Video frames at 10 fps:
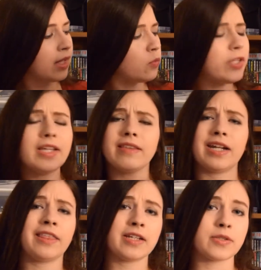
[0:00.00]
And one thing
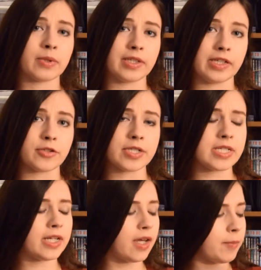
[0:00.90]
that I think is really
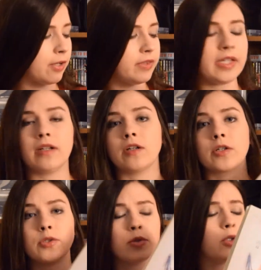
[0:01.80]
interesting about the
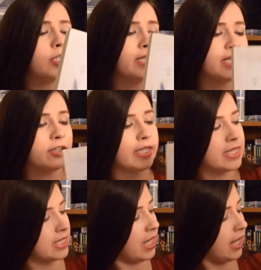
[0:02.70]
Gosu Rori
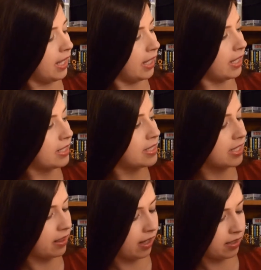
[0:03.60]
series
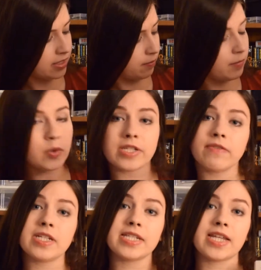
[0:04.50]
is that most
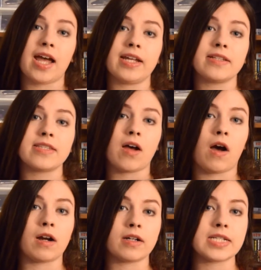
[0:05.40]
of the designs
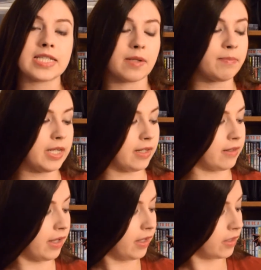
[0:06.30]
are
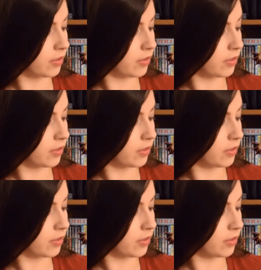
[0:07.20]
submitted.